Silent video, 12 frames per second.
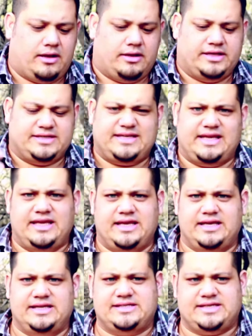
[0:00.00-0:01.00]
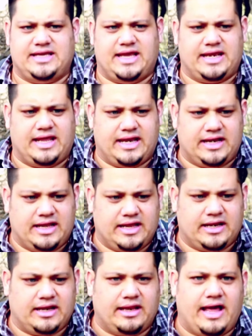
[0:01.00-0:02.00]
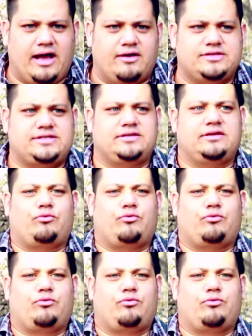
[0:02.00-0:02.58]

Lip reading: is easy and allows